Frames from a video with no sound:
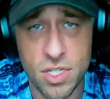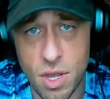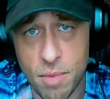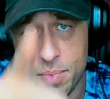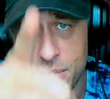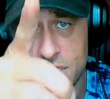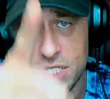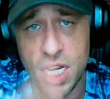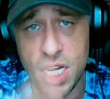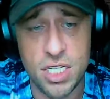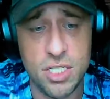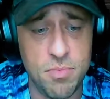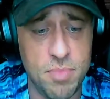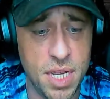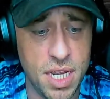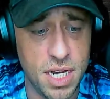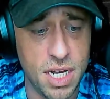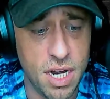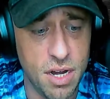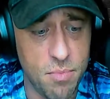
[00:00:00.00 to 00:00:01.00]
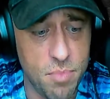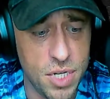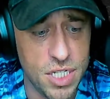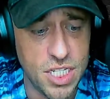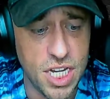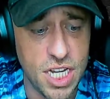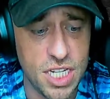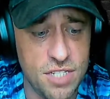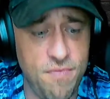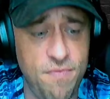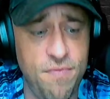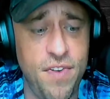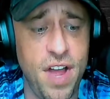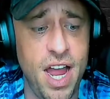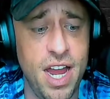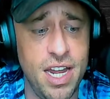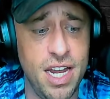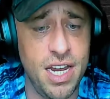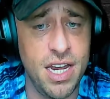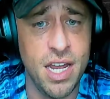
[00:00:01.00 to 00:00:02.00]
So I appreciate you being here. Appreciate you
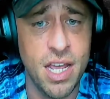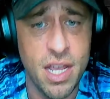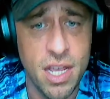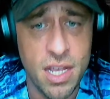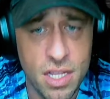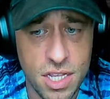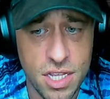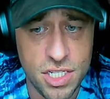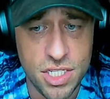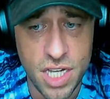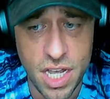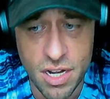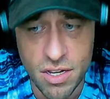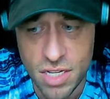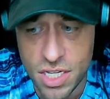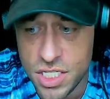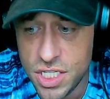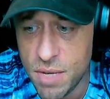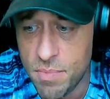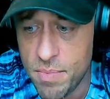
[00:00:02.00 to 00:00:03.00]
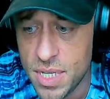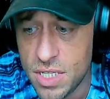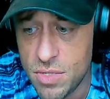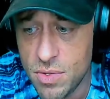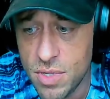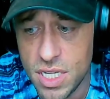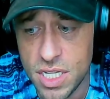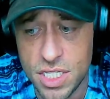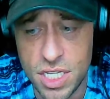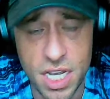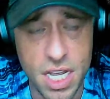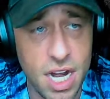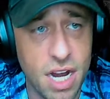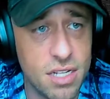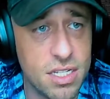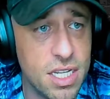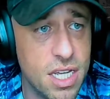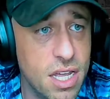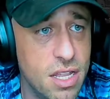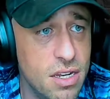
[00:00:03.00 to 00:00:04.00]
finding the channel. Let's jump into it. Let's check it
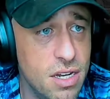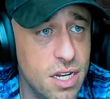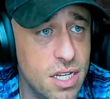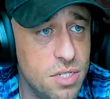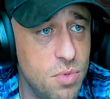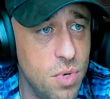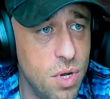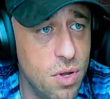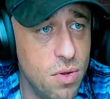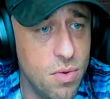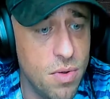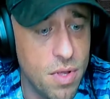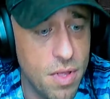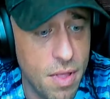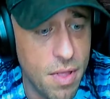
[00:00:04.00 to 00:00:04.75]
out together. Let's roll.